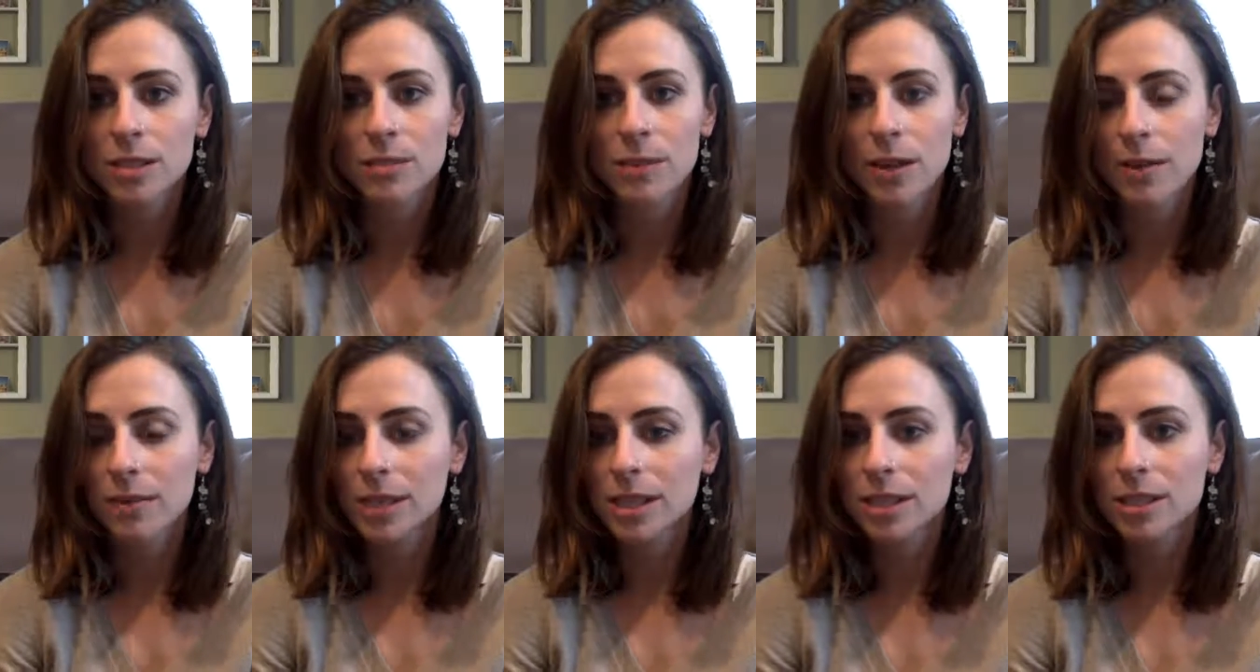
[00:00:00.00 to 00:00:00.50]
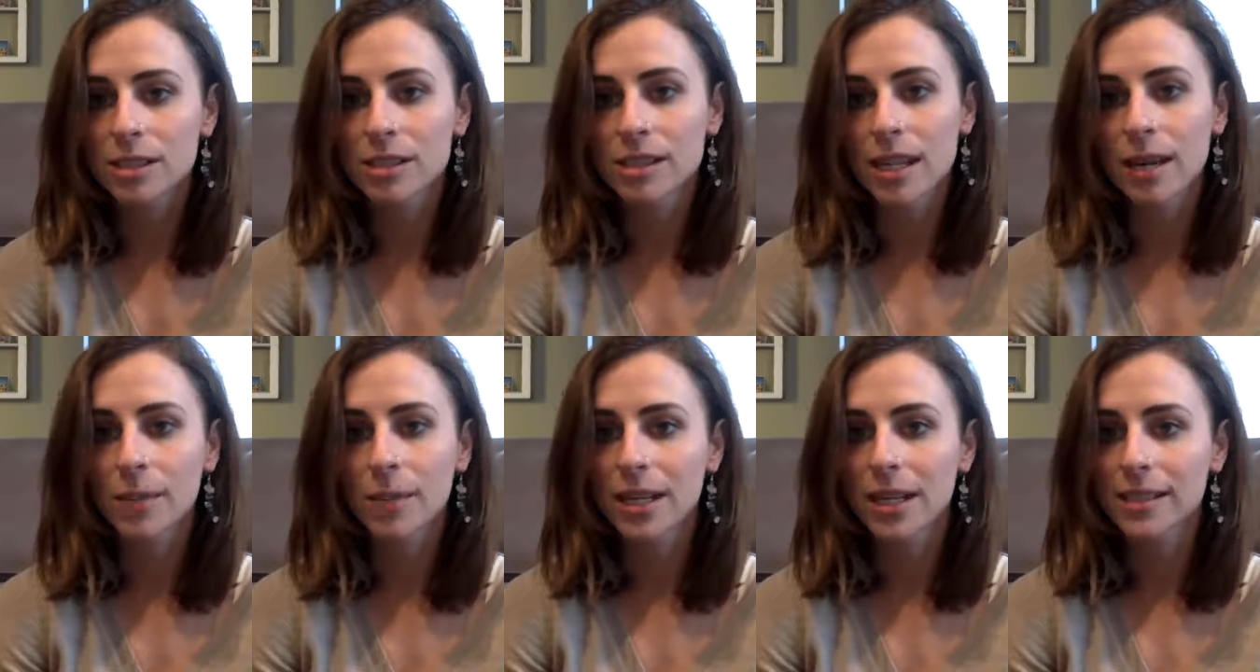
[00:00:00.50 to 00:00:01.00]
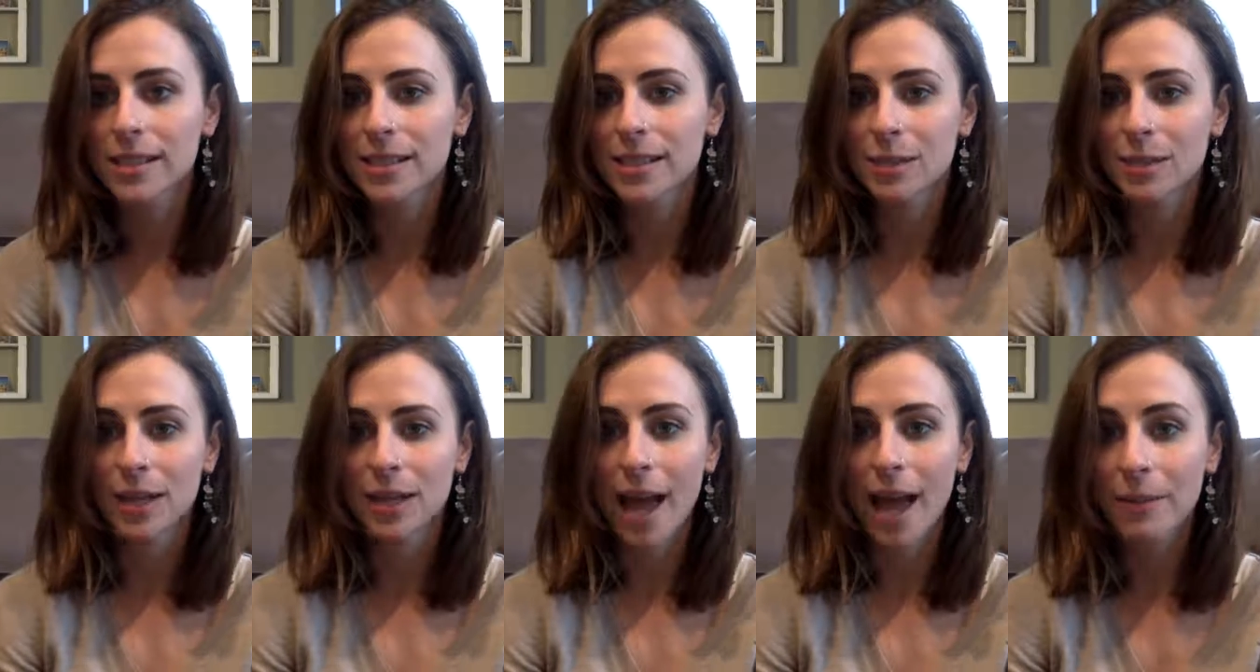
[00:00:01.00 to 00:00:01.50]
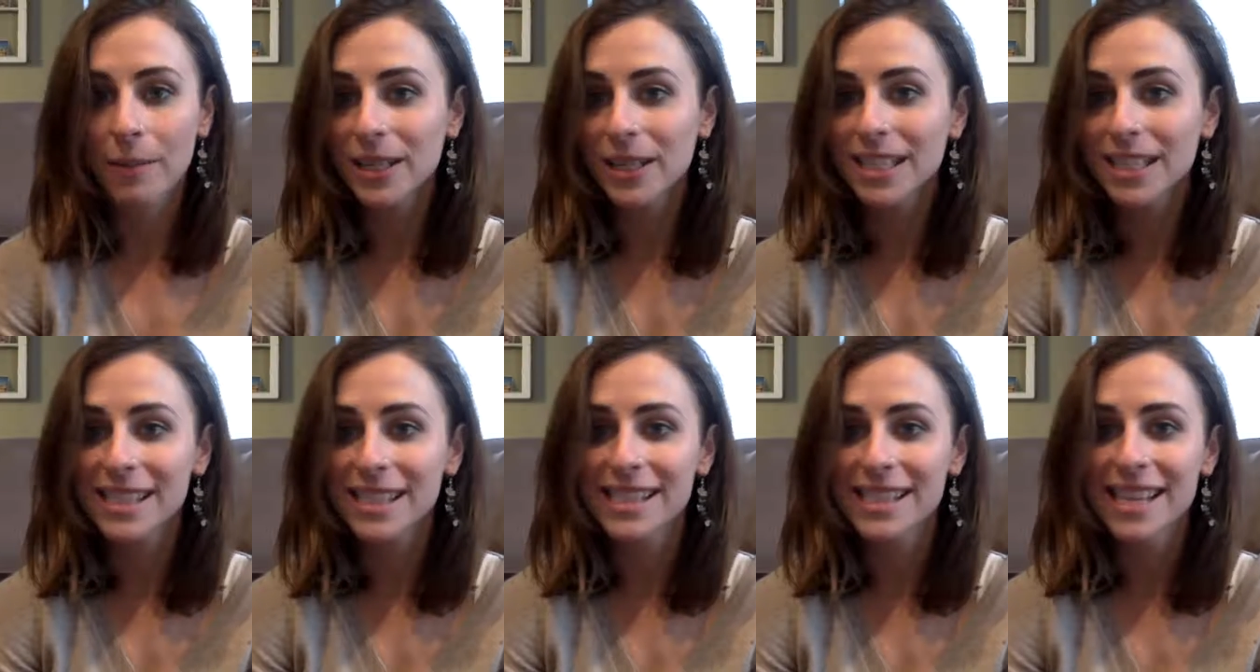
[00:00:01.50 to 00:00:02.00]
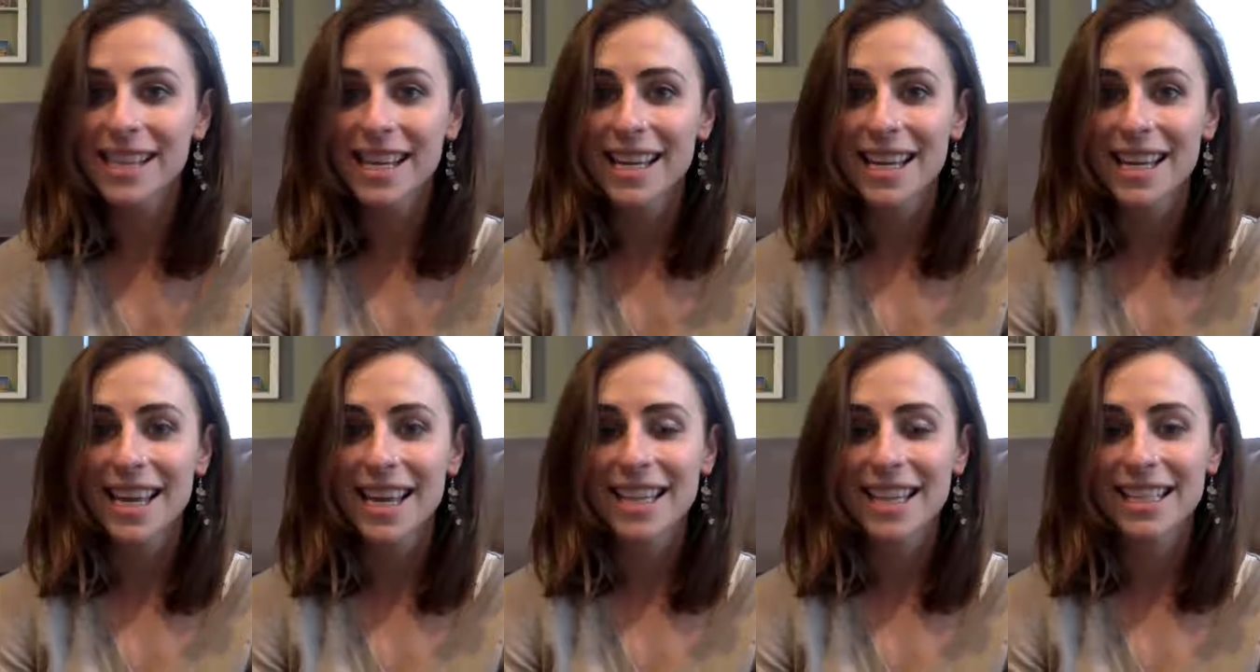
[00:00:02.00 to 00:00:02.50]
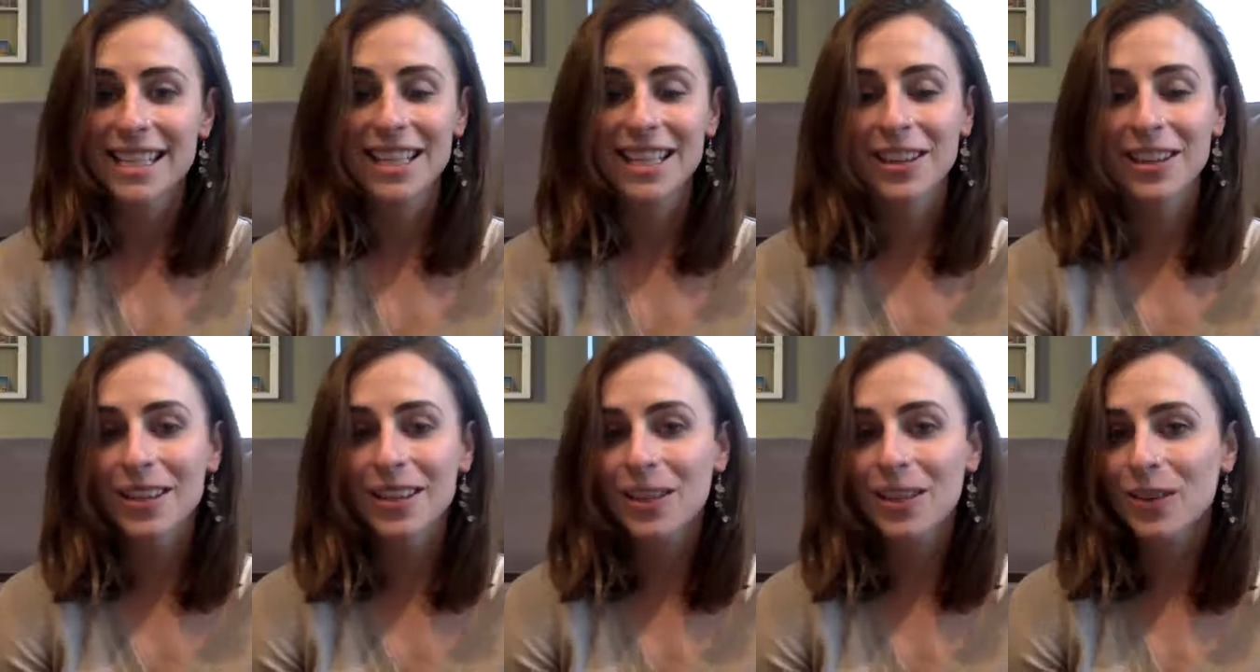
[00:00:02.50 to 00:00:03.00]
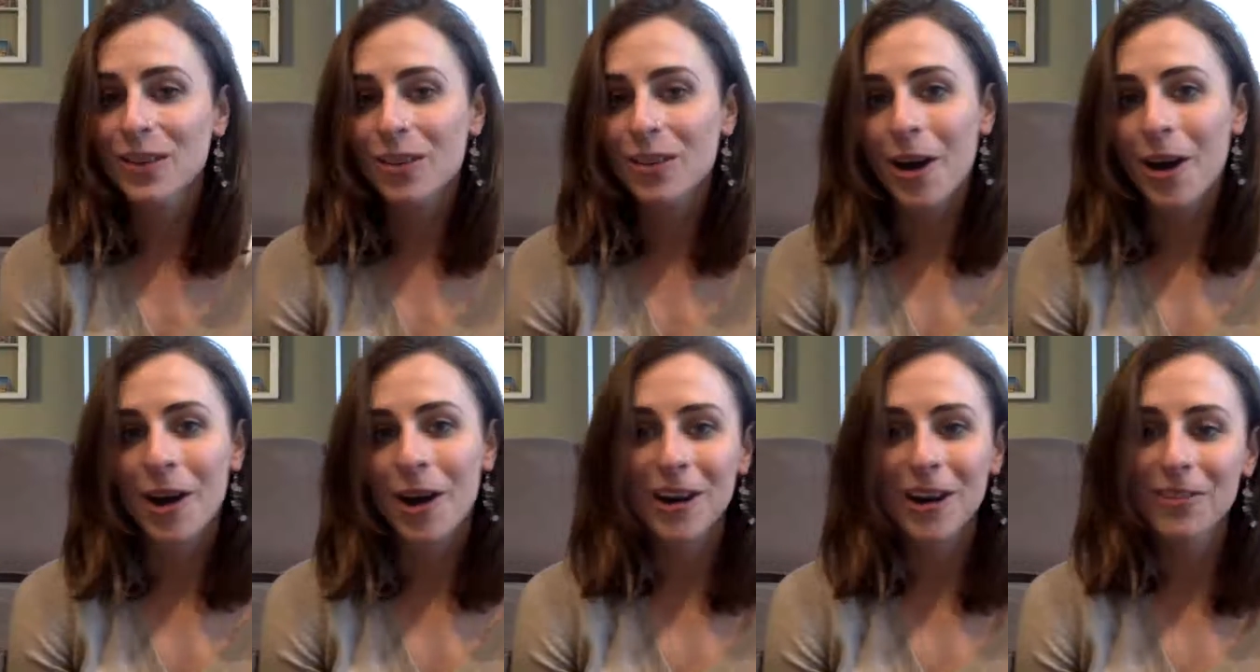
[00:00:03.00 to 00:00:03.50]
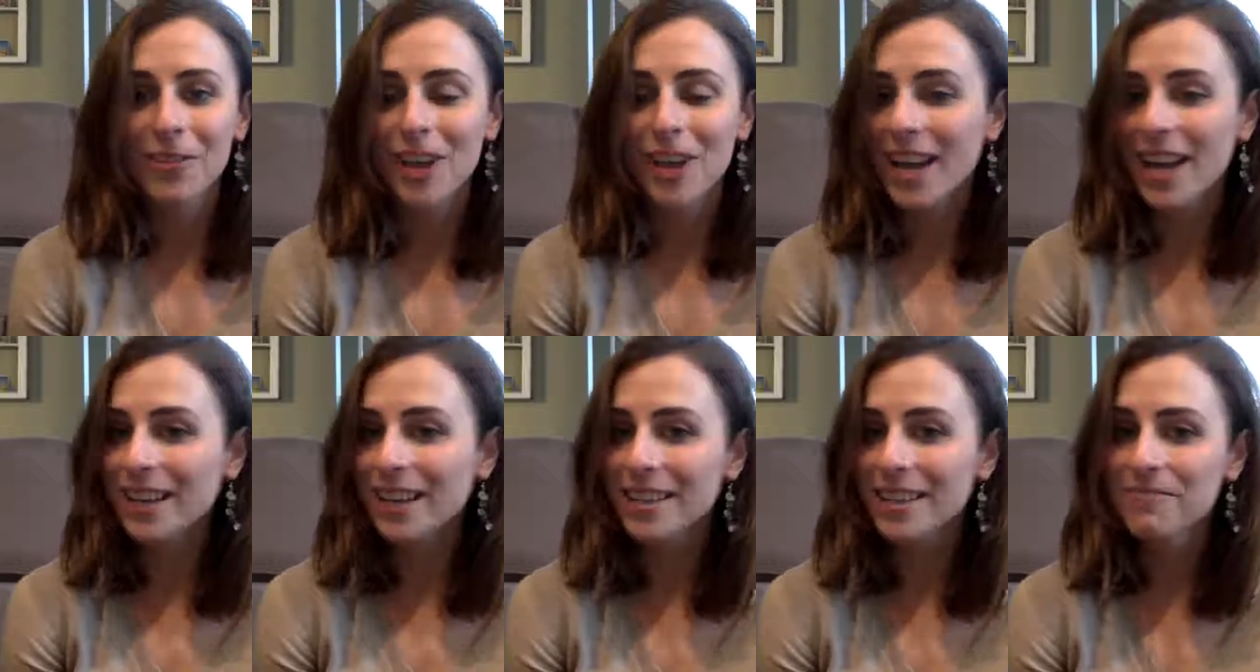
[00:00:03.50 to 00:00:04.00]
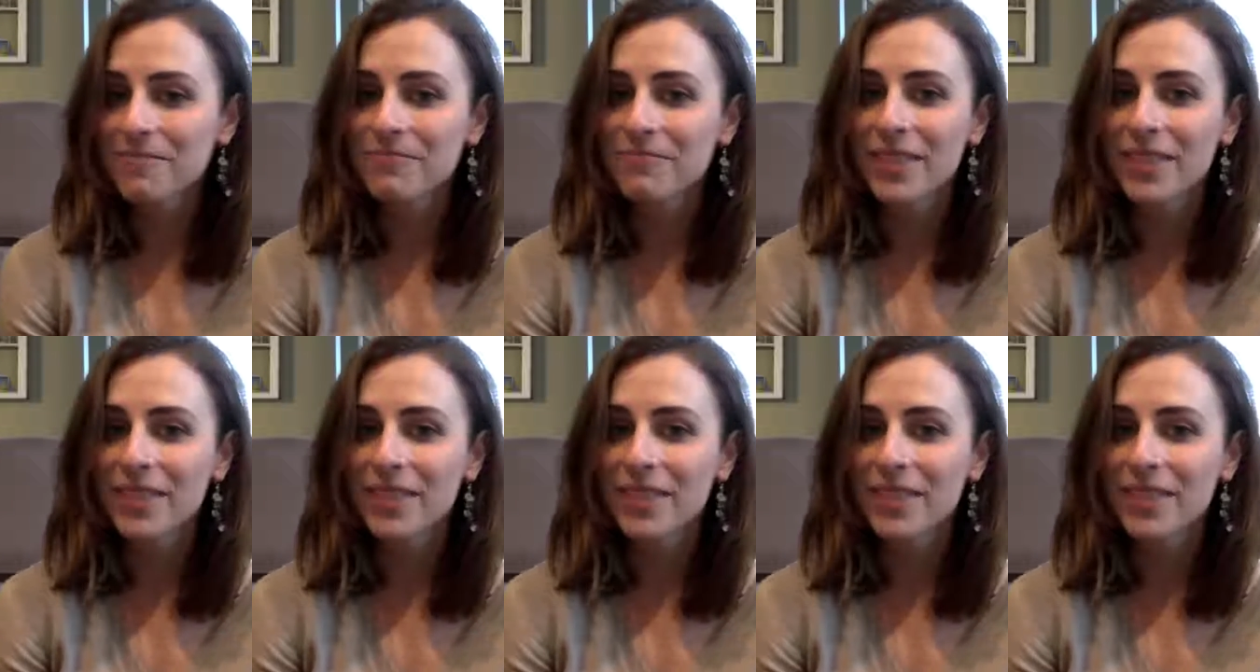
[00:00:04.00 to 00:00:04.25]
My mission statement is to bring happiness and healing through the art of henna.